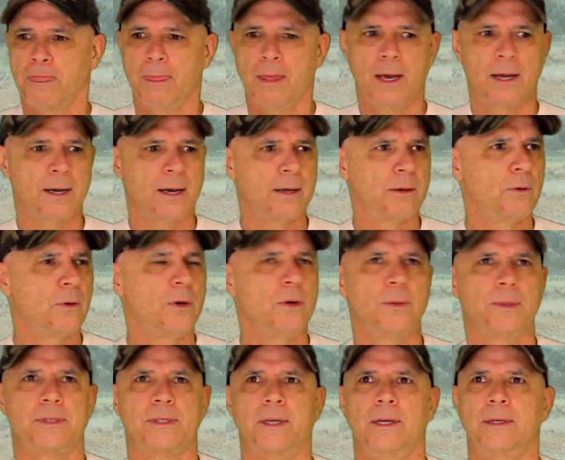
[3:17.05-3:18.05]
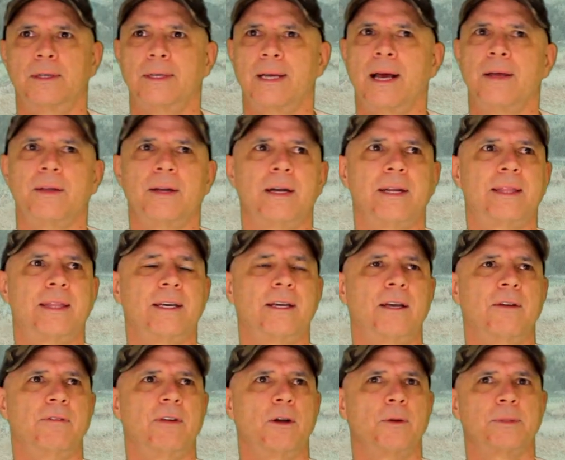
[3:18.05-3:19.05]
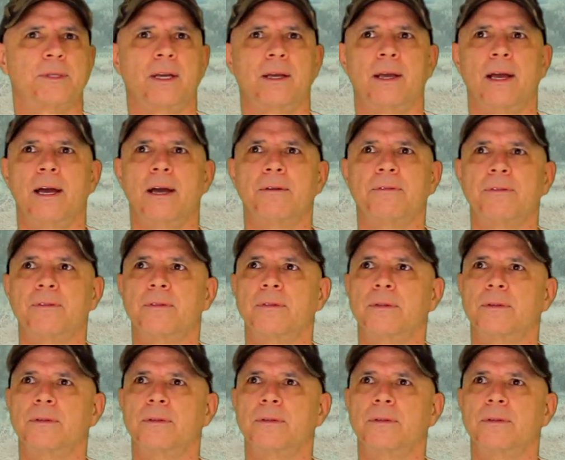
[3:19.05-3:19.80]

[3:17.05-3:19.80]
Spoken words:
And who was it? Now that I think of it, it was like F.